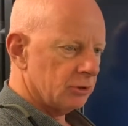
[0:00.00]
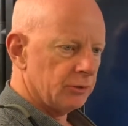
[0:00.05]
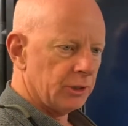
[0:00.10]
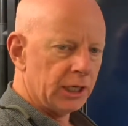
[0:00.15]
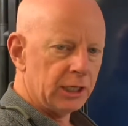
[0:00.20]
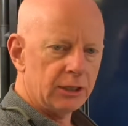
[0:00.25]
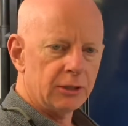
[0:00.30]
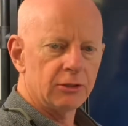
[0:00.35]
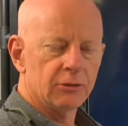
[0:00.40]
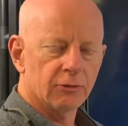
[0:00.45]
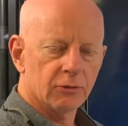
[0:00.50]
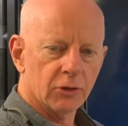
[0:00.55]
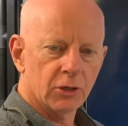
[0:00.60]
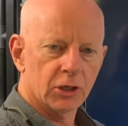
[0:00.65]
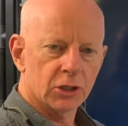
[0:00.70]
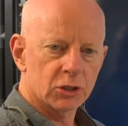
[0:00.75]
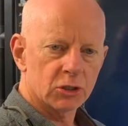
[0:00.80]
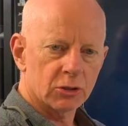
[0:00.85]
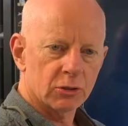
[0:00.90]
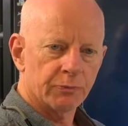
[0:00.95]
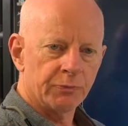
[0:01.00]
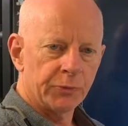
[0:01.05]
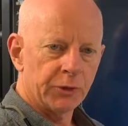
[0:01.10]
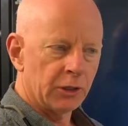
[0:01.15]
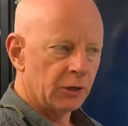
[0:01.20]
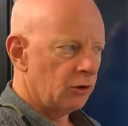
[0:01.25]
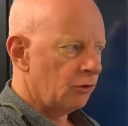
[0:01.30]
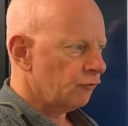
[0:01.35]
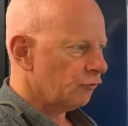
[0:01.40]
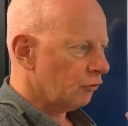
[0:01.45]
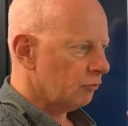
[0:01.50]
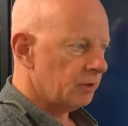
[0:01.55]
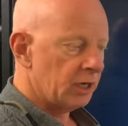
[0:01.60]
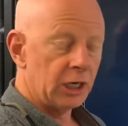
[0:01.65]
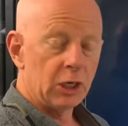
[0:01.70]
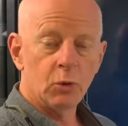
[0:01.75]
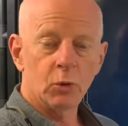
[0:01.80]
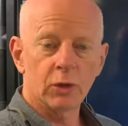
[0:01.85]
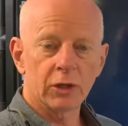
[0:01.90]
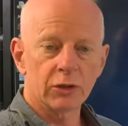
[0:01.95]
any device from
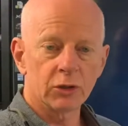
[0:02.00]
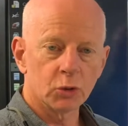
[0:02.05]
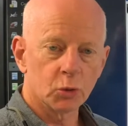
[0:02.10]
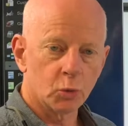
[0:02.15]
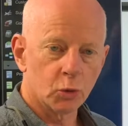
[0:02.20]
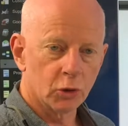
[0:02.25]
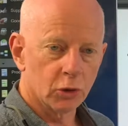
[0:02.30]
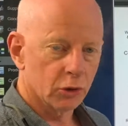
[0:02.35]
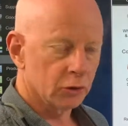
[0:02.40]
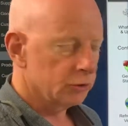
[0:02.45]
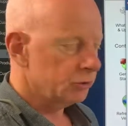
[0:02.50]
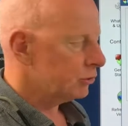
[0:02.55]
anywhere in the world.